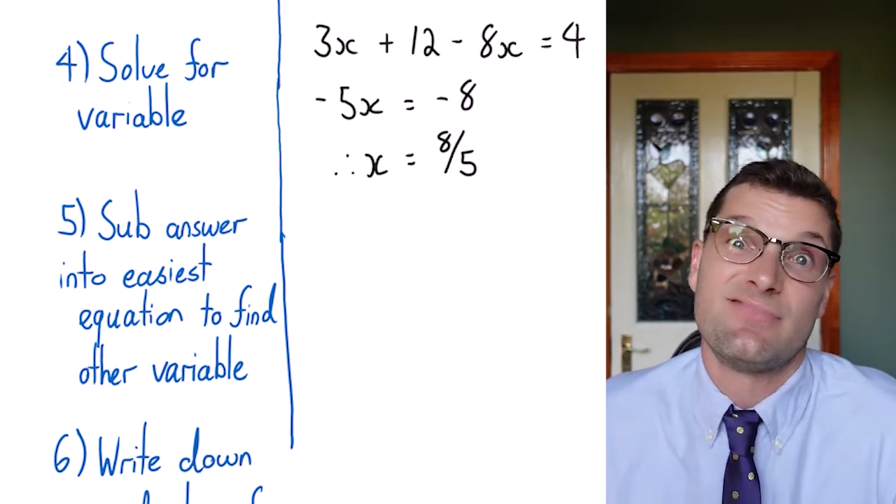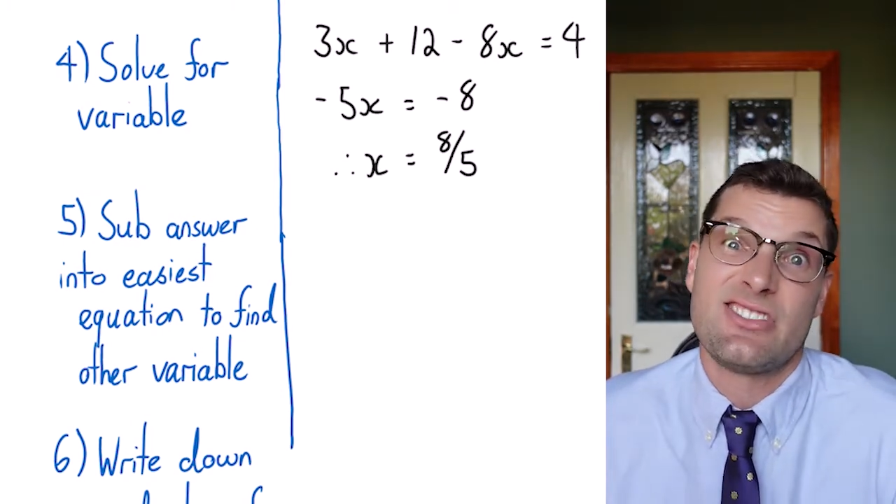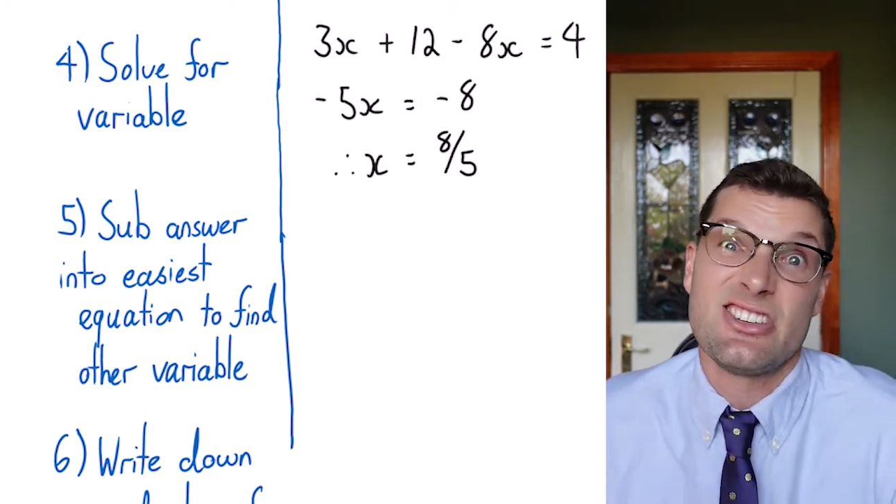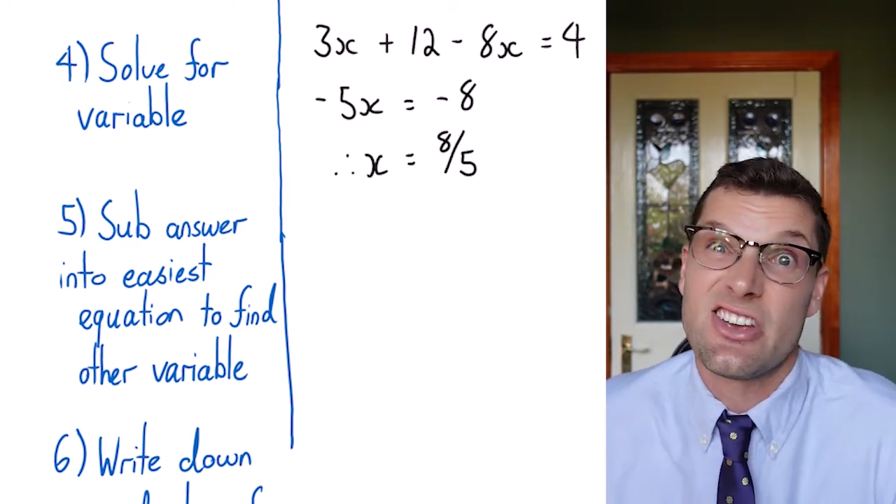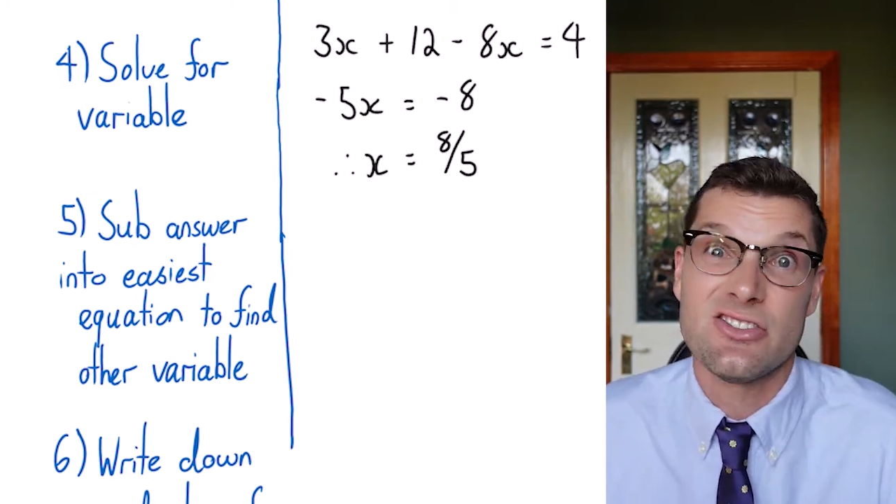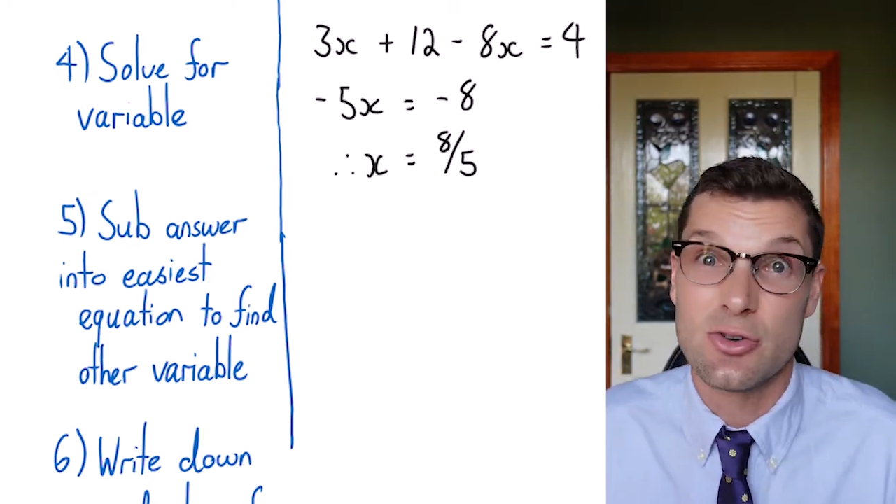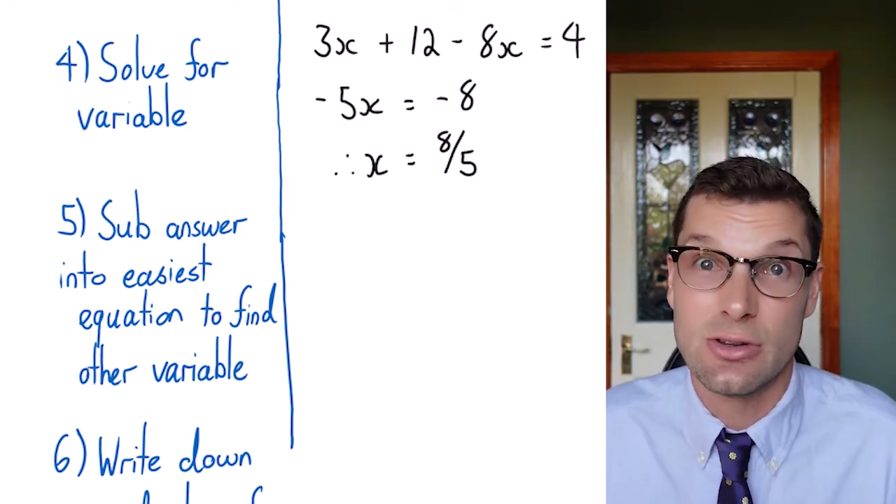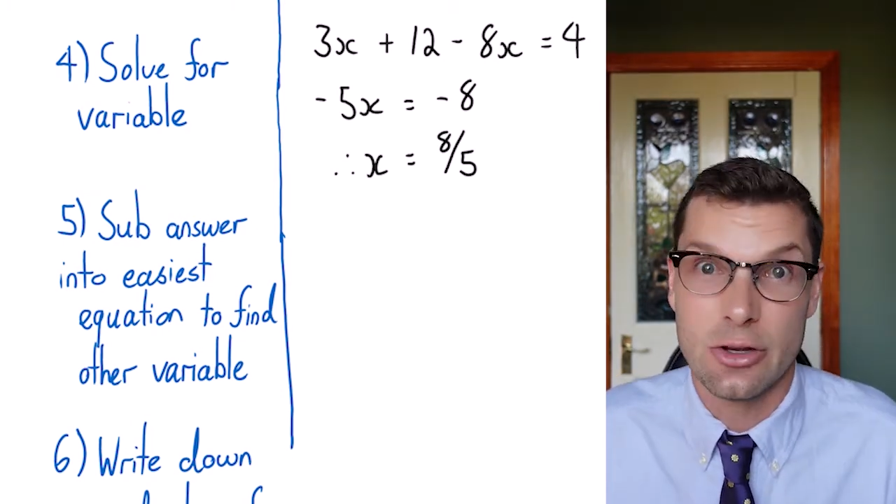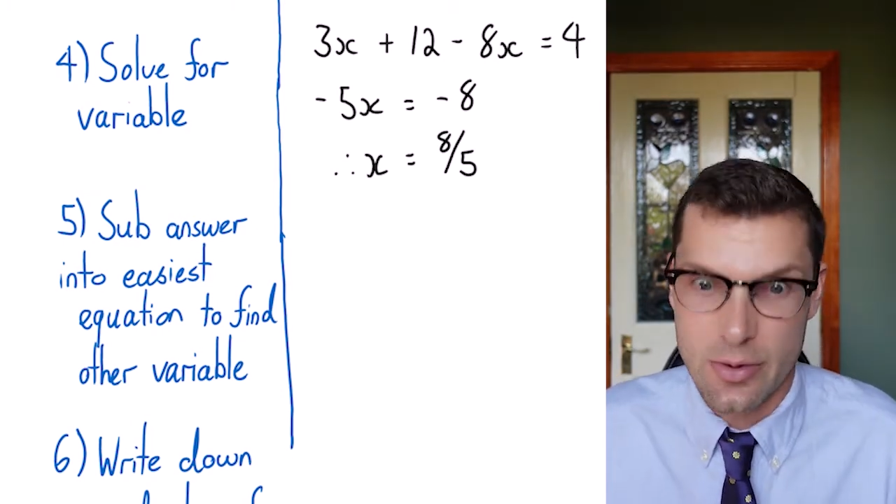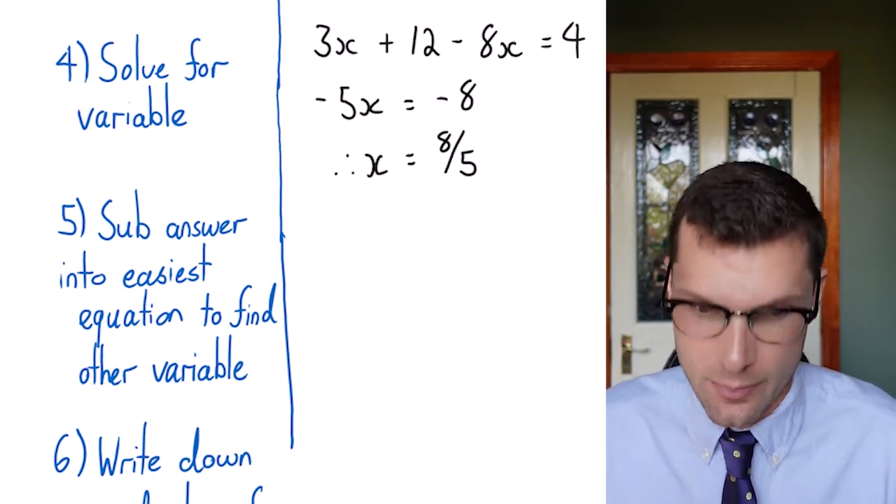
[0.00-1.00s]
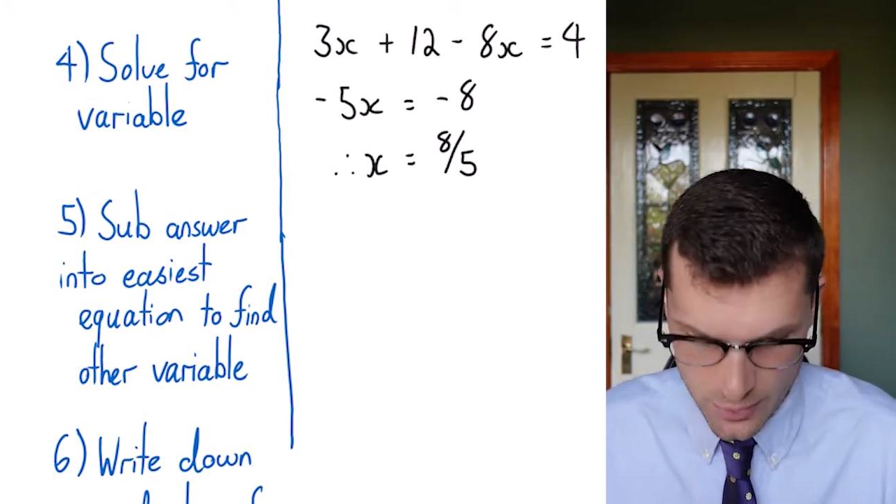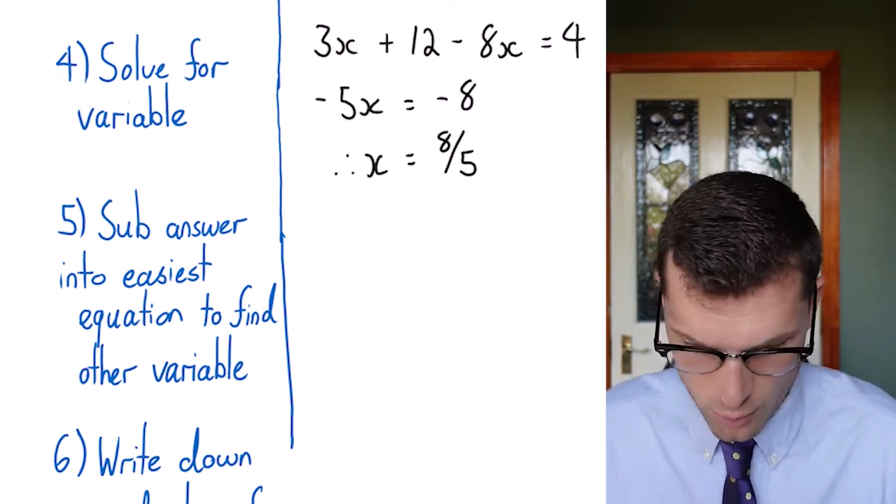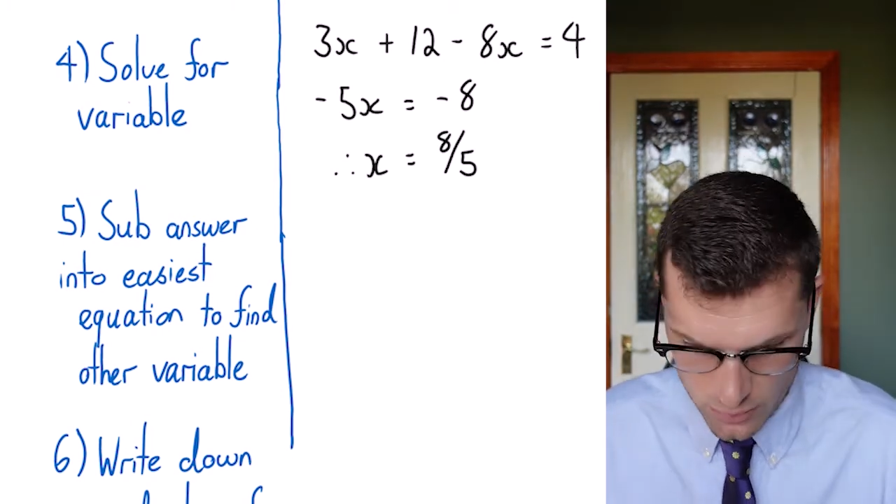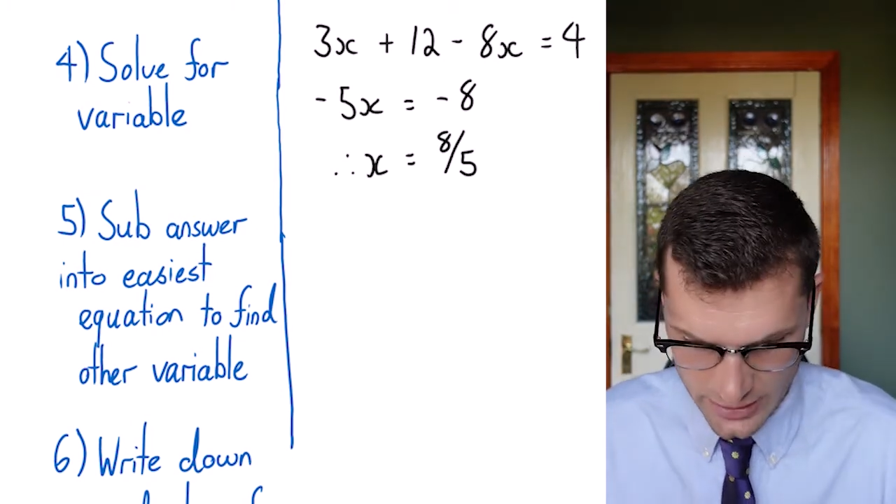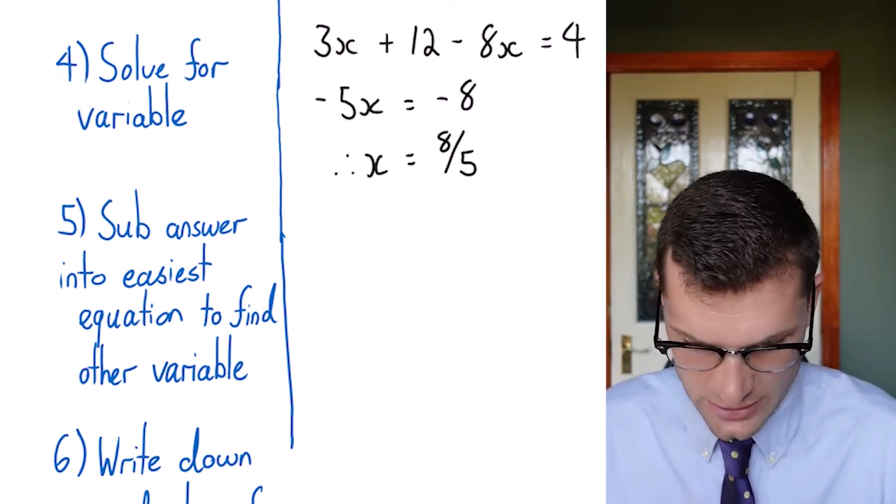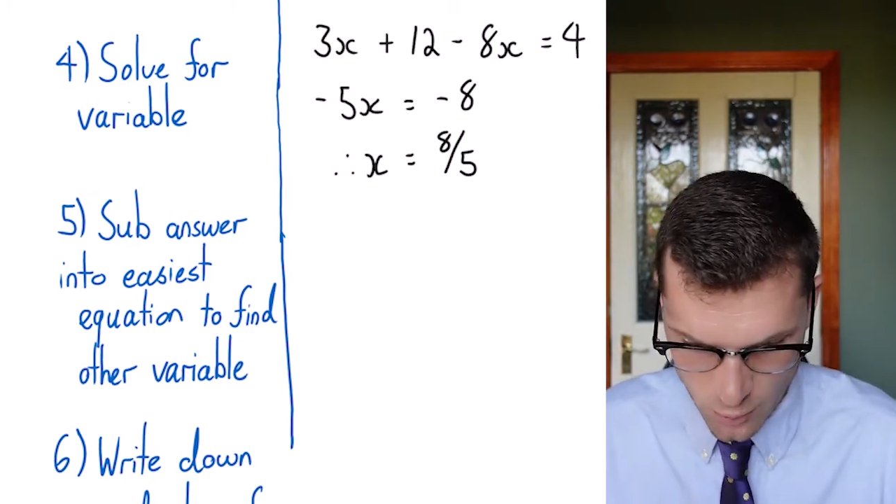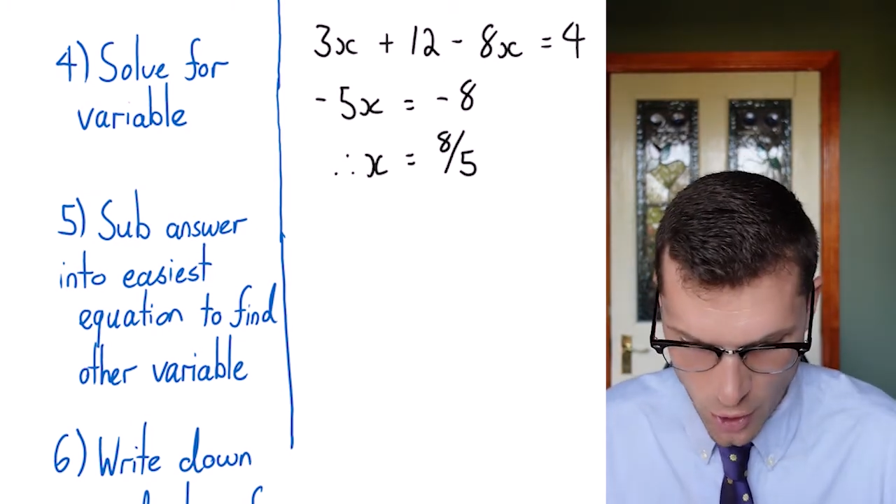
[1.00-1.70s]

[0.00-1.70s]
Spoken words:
just so you do a little bit less